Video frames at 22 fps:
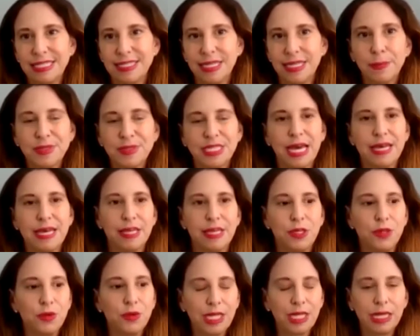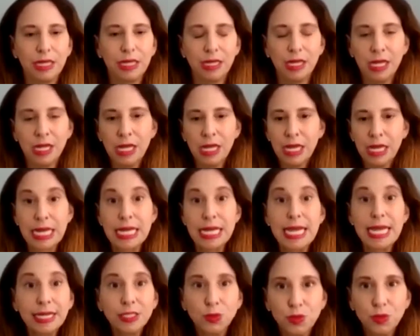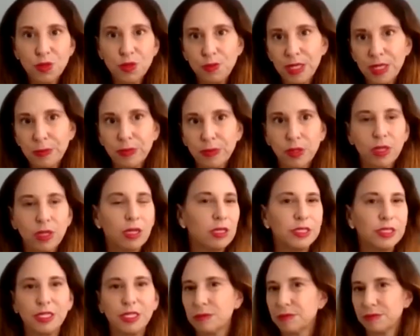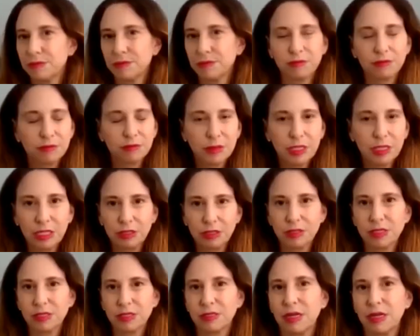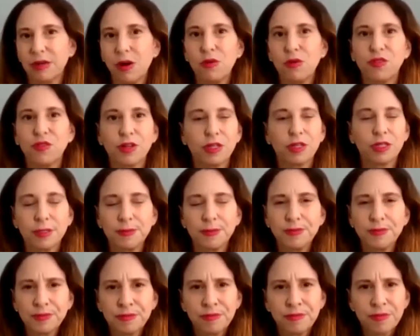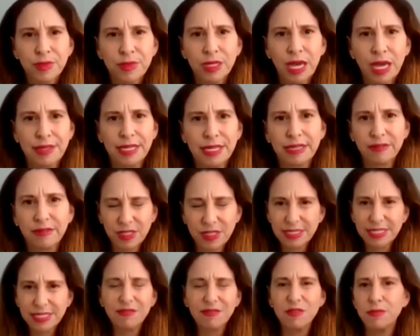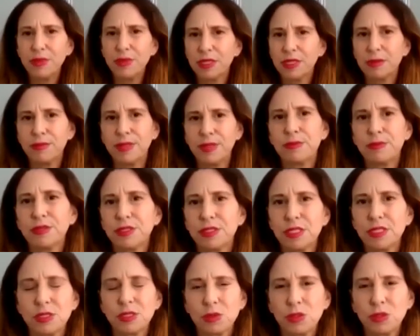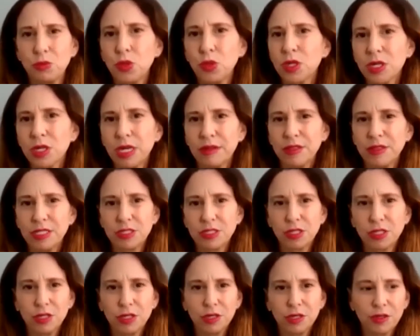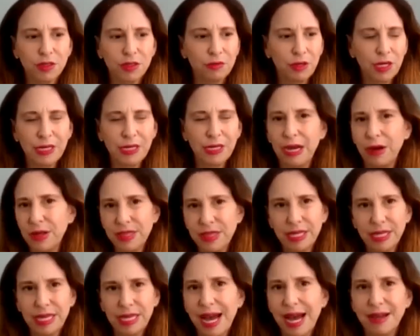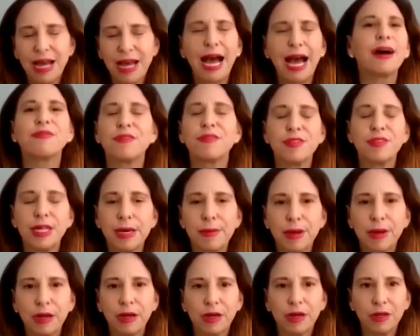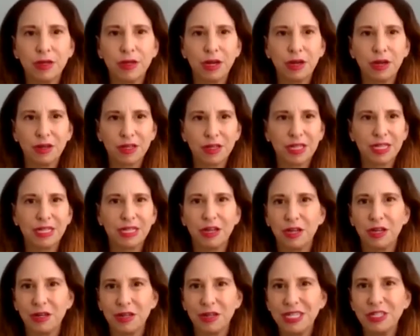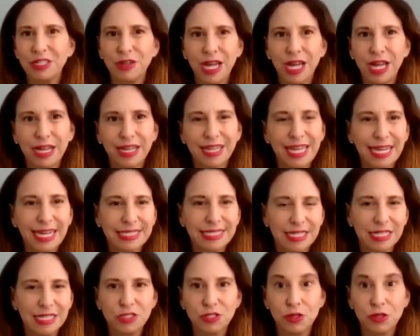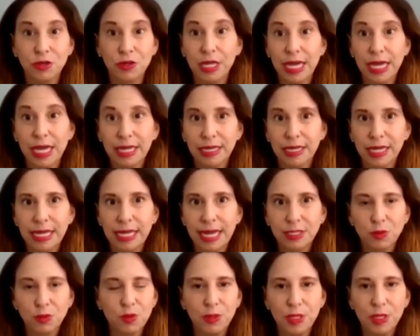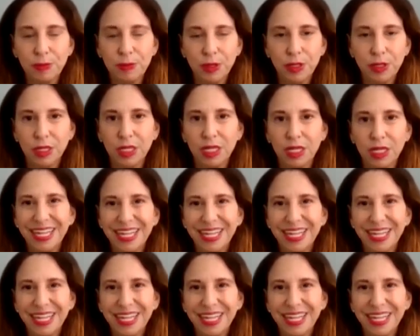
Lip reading: upside, that you can connect with people. There's over, I think, of the 7 billion people in this earth right now, I think half of them are internet connected. And so you can connect with people.